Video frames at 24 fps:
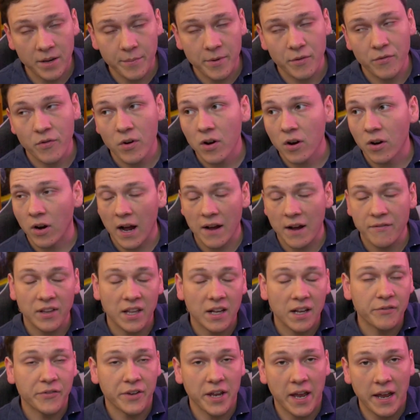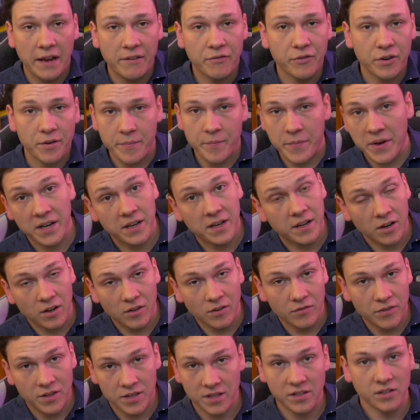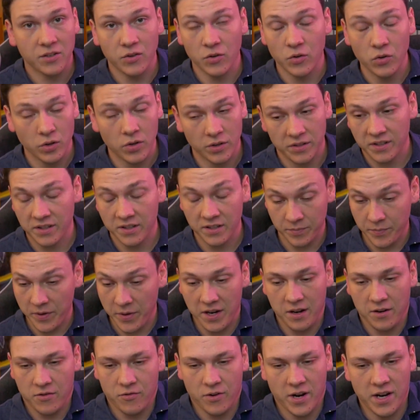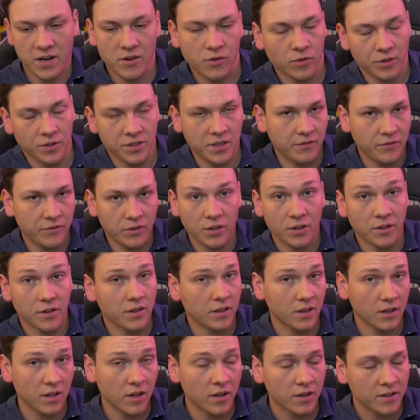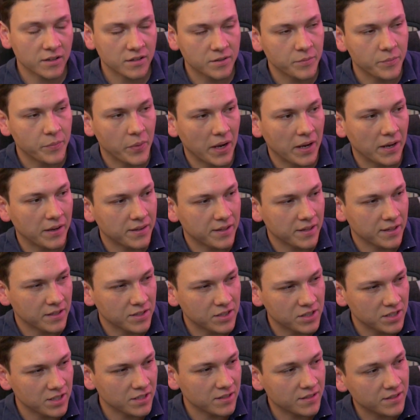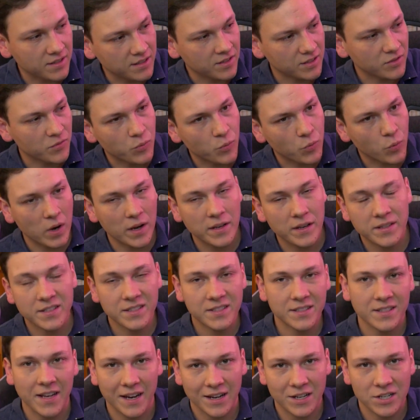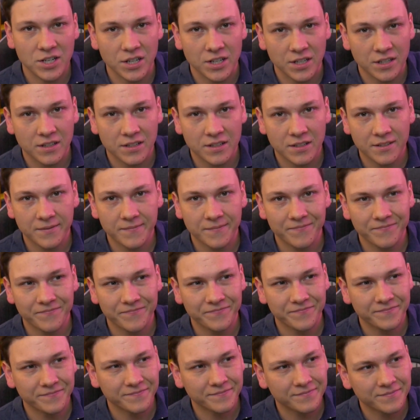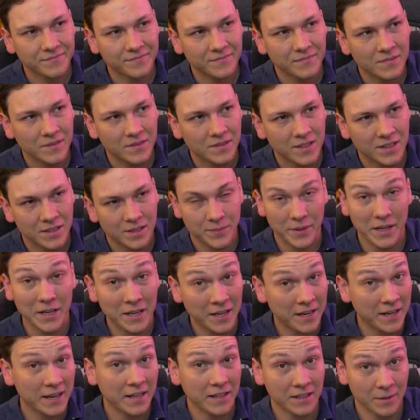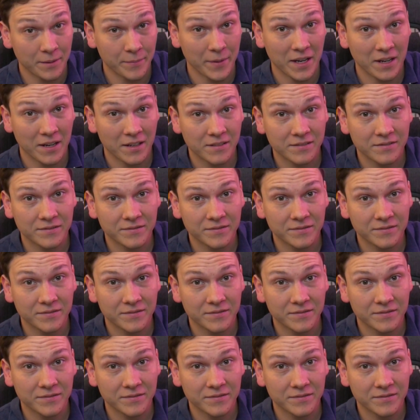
get me wrong, I've loved every minute of this course. It's been a great course, I've learned lots, but there's just this one section that's been killing me.